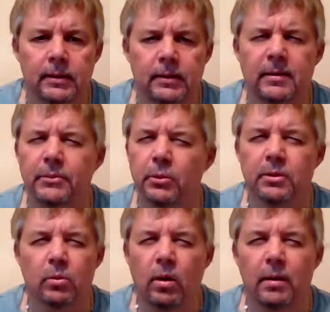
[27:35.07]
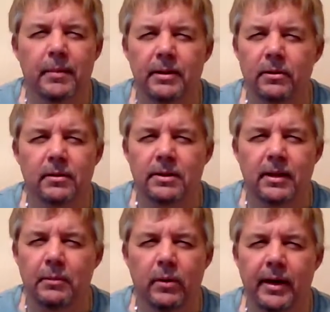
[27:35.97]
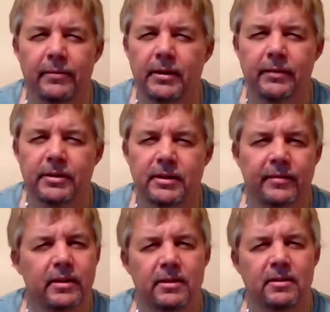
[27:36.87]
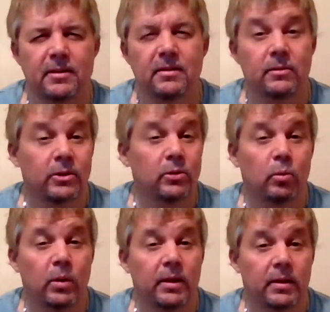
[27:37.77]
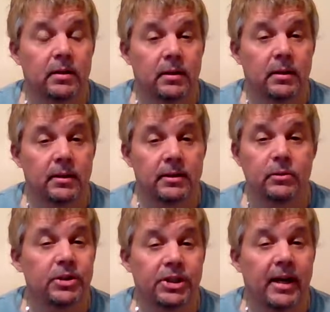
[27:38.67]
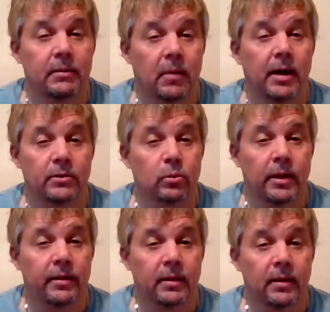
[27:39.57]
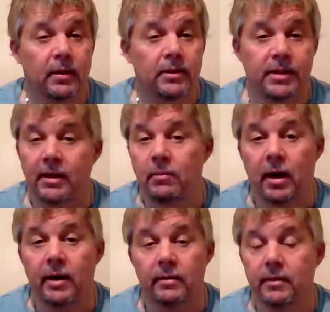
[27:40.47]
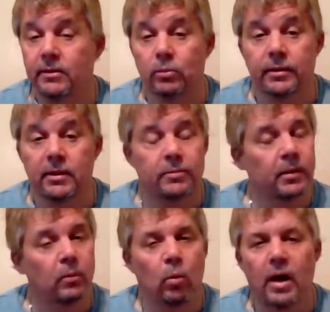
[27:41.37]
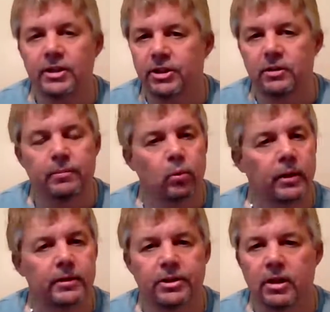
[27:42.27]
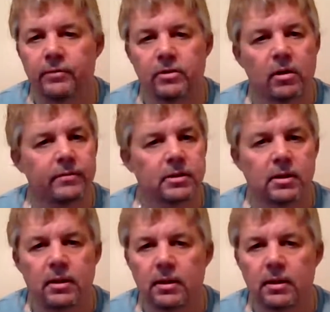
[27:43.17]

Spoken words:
All I'm doing is walking my dog the same way every day for 7 years. This is who Drew with. This is who Shannon Meyer's with. Shannon Meyer is with these people. Why is she employed at the sheriff's office?